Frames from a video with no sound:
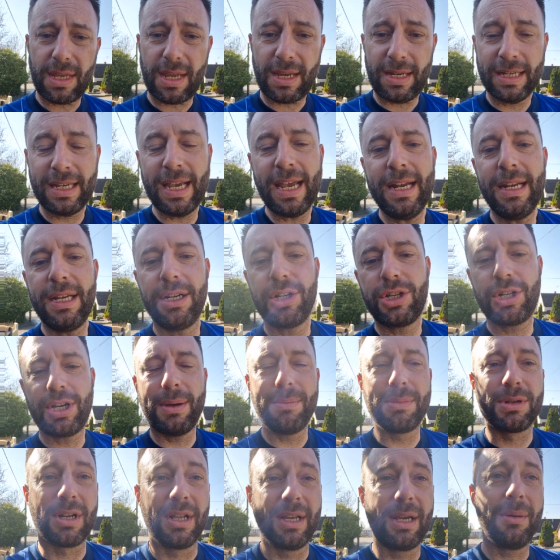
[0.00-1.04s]
getting in the
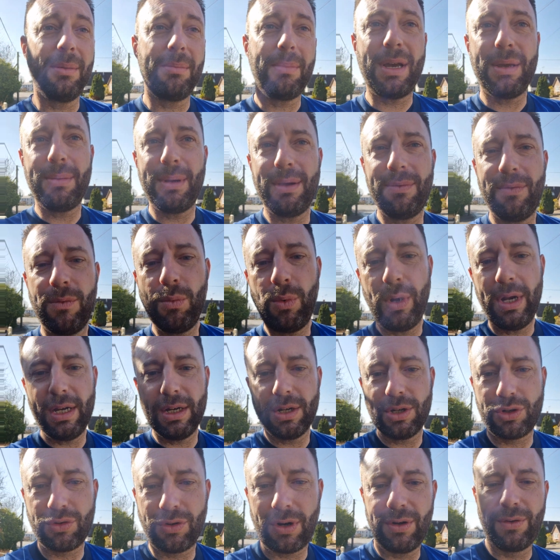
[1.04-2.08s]
Champions League, but maybe even winning a
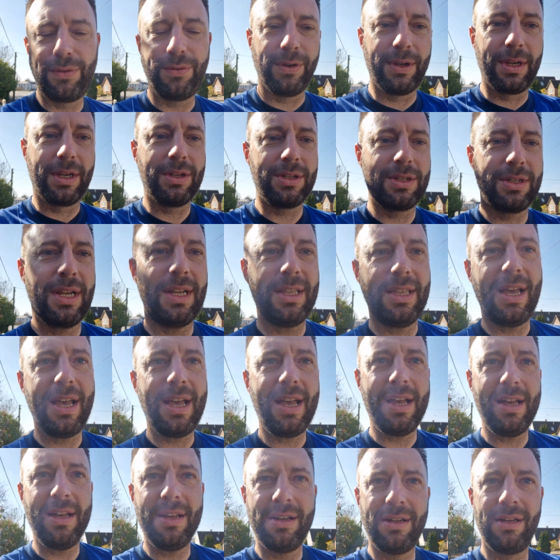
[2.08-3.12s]
trophy, because they're
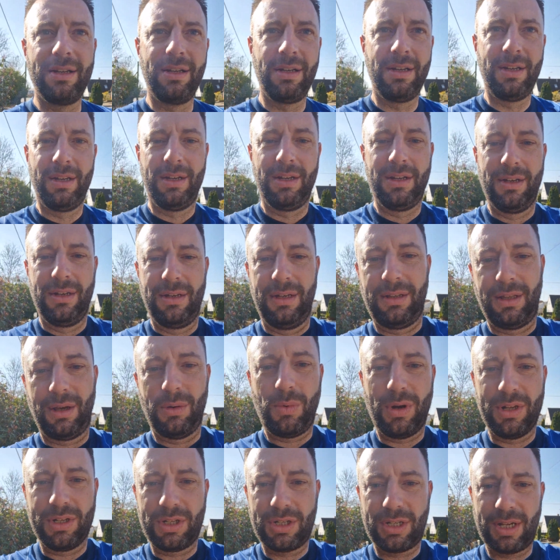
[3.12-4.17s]
there. They're
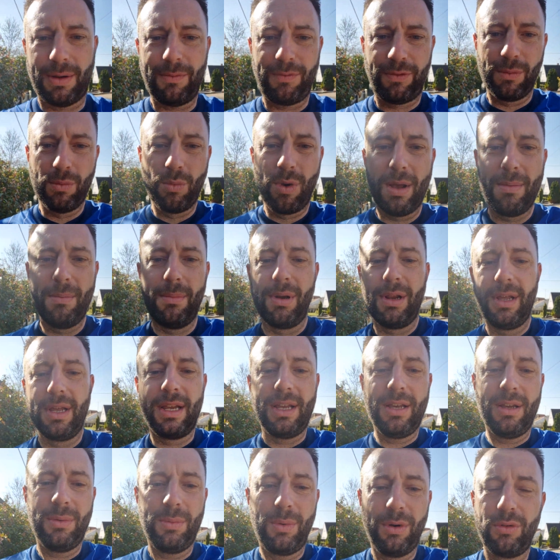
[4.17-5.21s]
one step from
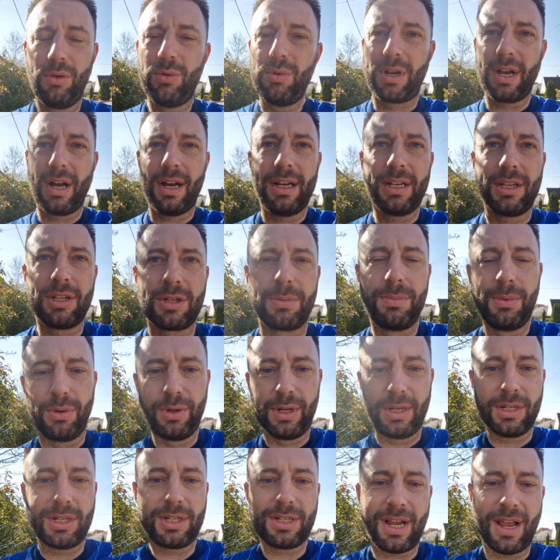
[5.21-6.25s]
Wembley. We're all gutted this
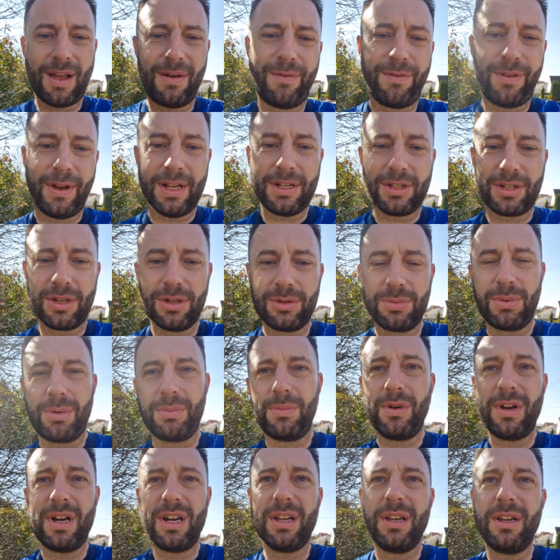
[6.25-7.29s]
morning as Town fans, because we
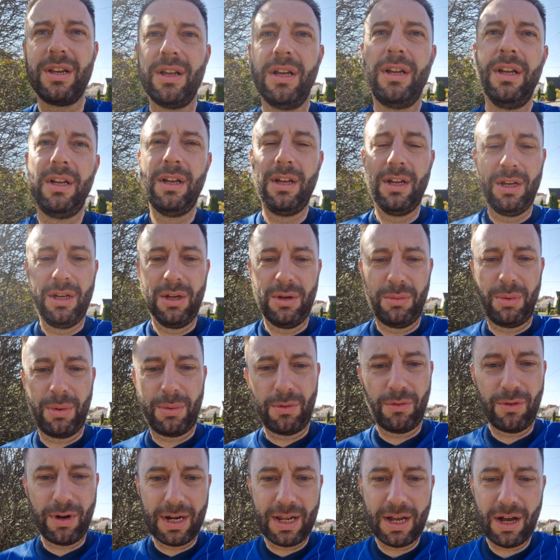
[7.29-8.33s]
were
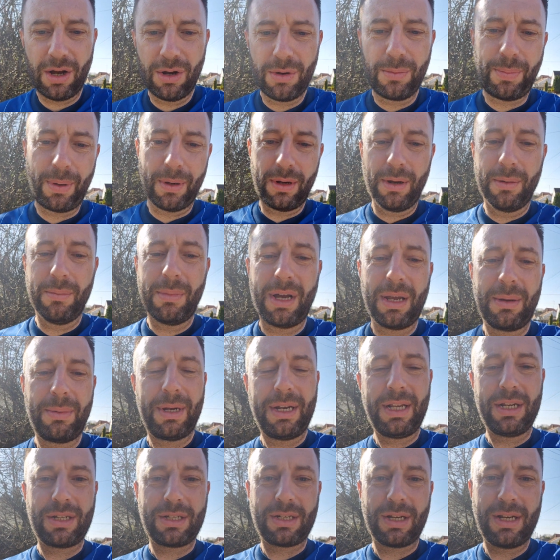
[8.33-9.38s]
really hoping that maybe
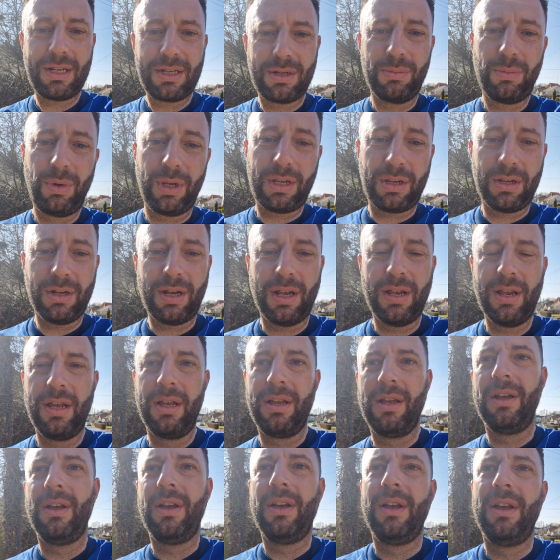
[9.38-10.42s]
this season we could
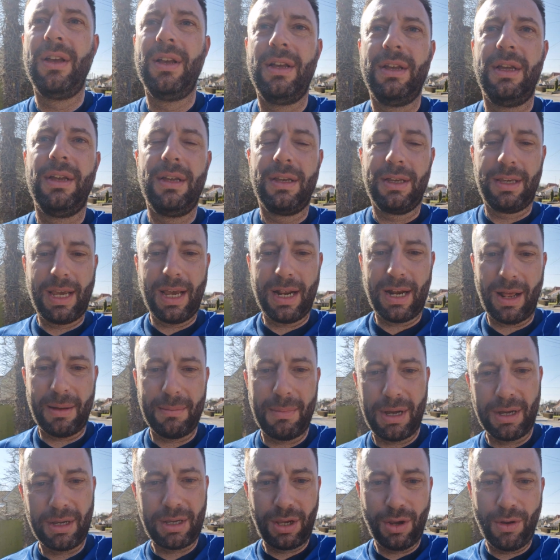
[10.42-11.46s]
get that
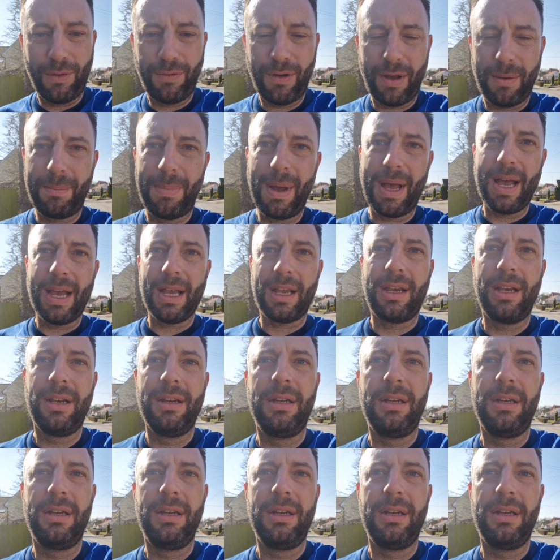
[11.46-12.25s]
monkey off our back.